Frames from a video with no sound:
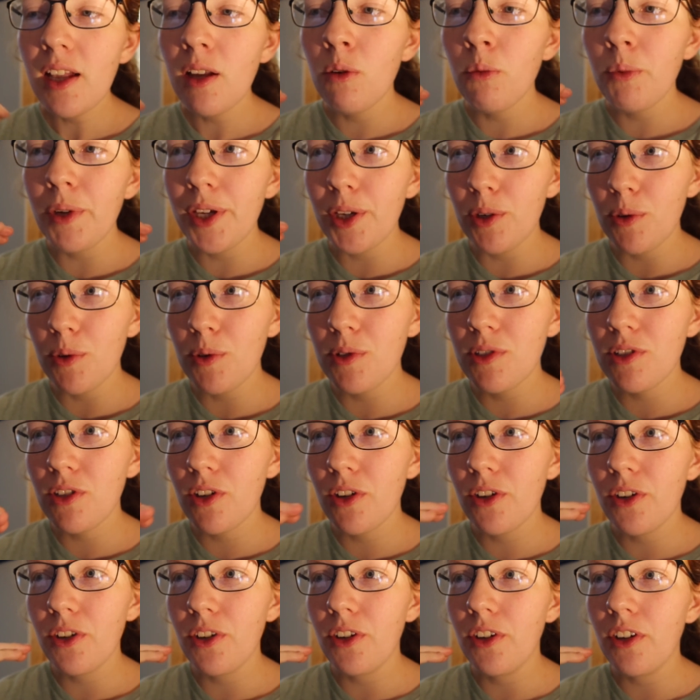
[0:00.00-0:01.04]
We
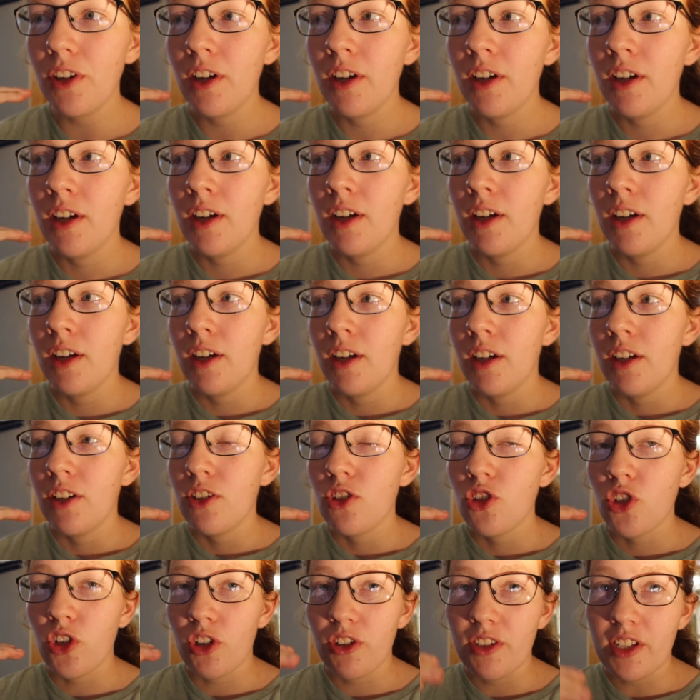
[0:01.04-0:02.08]
also
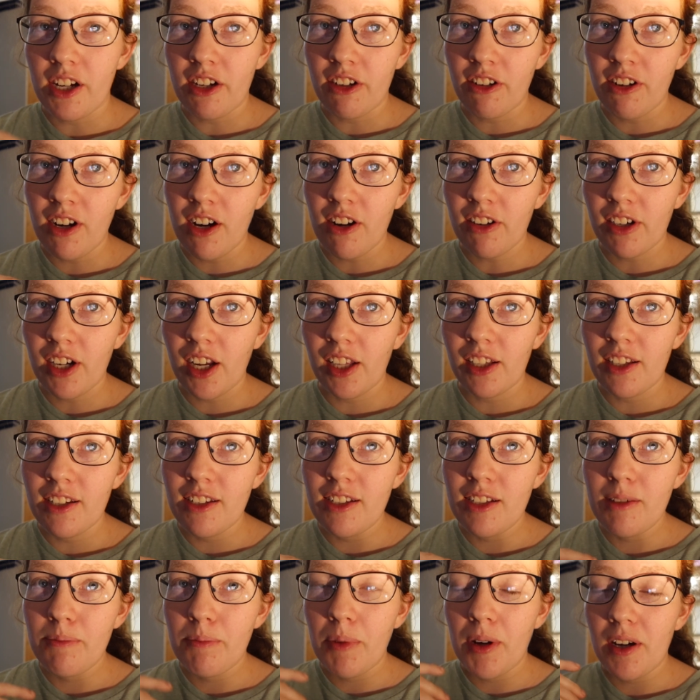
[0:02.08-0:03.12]
chose our grout
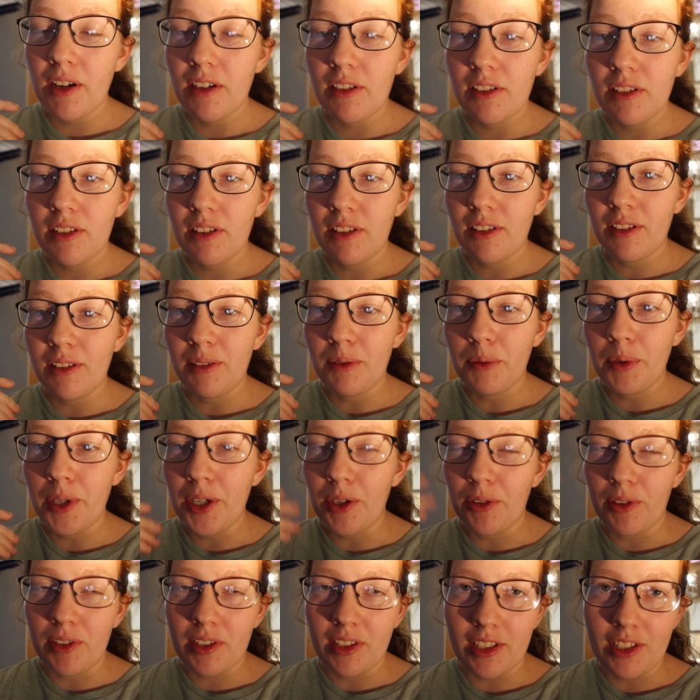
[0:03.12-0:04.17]
colours, but we
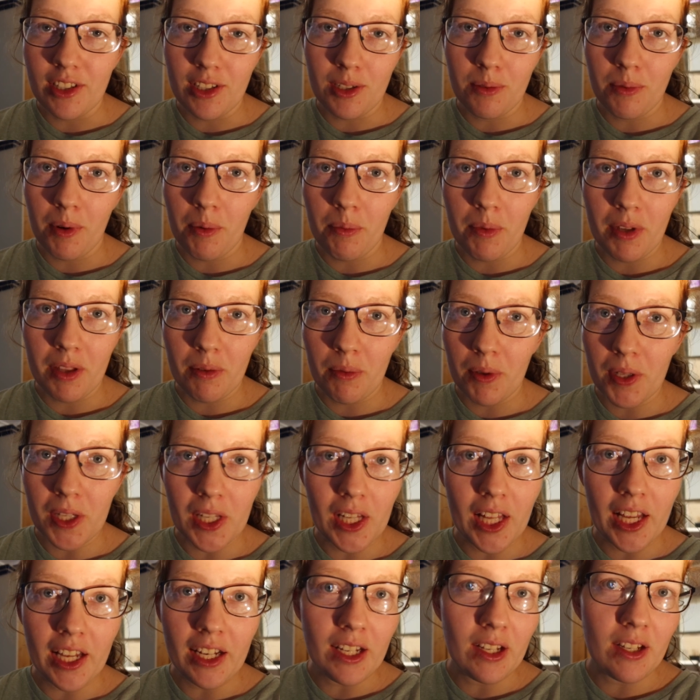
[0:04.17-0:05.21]
honestly just went with what the
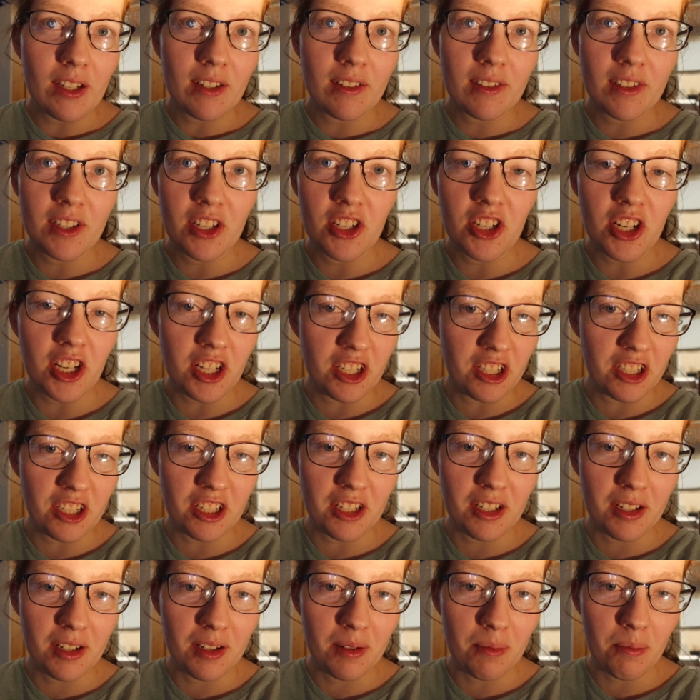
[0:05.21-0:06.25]
lady
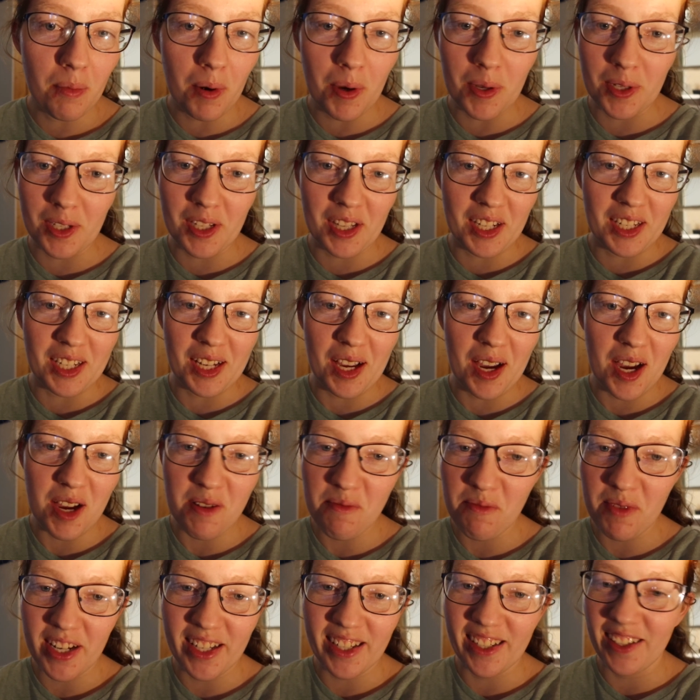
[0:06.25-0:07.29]
suggested. Most of the
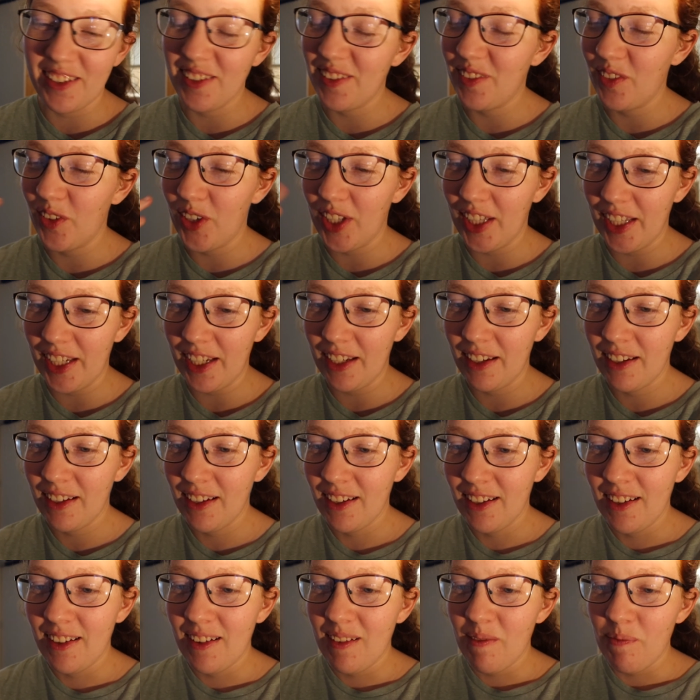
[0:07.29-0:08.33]
time we don't really
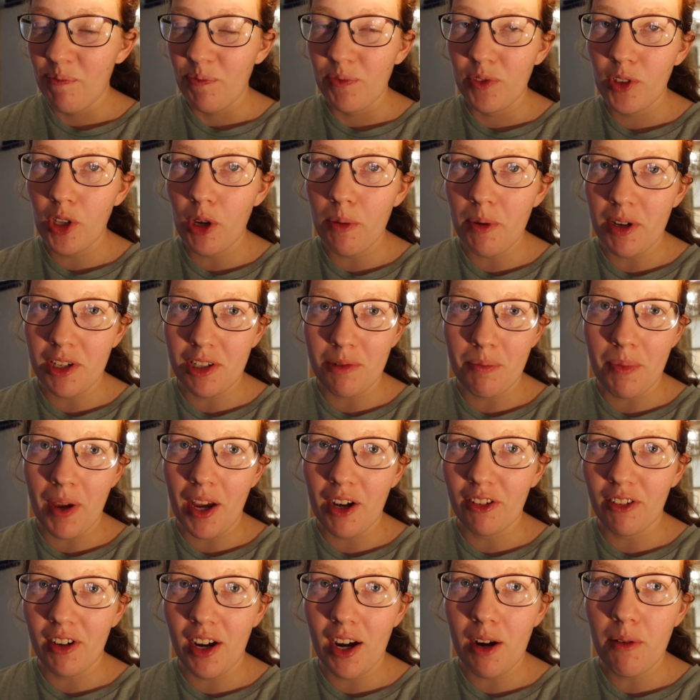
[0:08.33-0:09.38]
know much
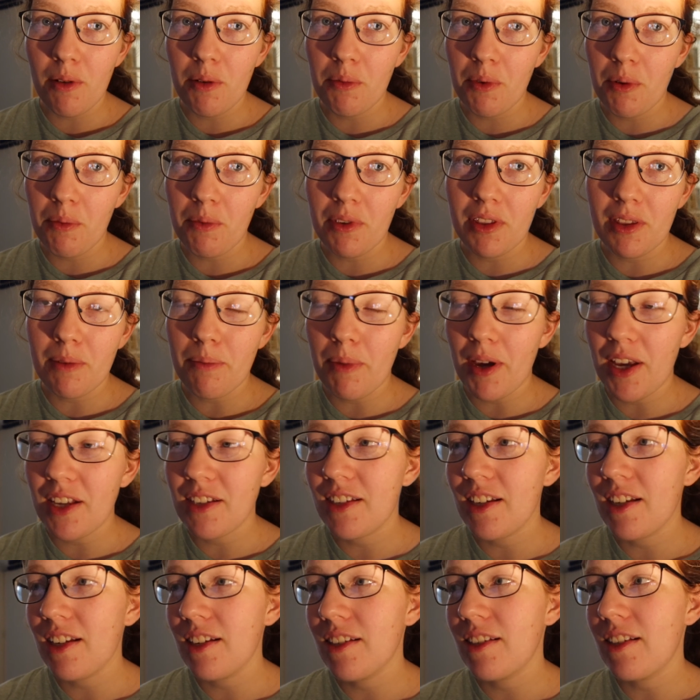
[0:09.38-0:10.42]
about grout. We went with the
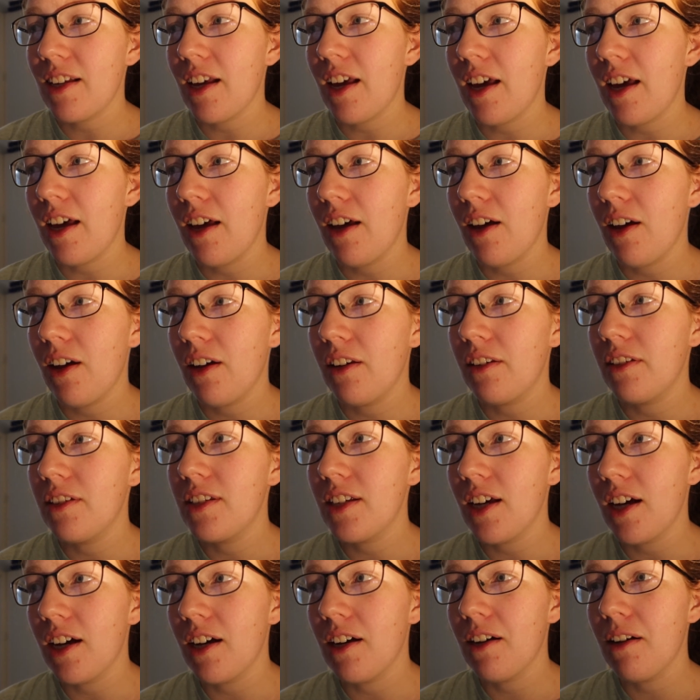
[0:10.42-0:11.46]
basics, and
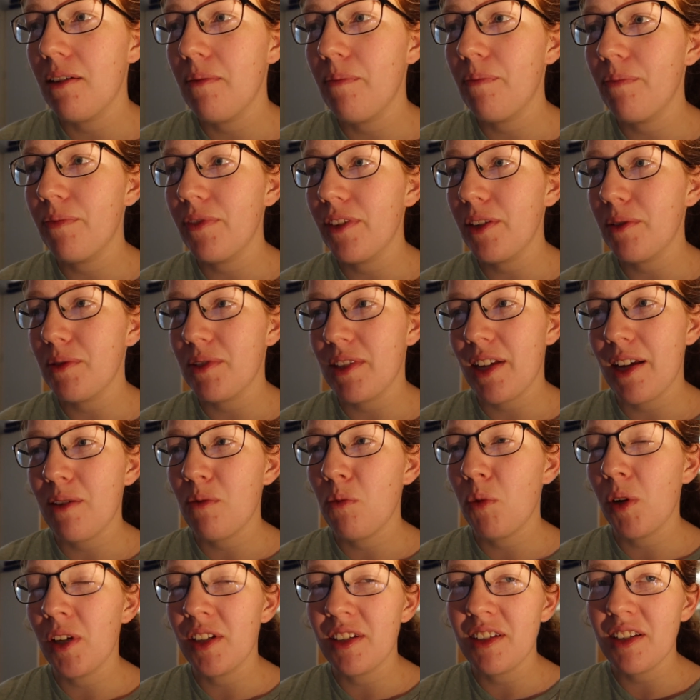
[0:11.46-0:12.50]
there was like
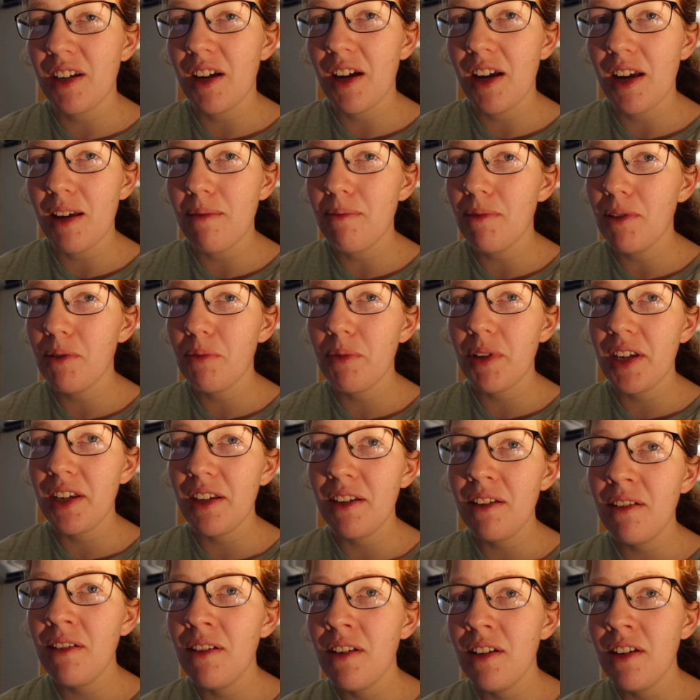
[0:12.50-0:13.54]
one time that we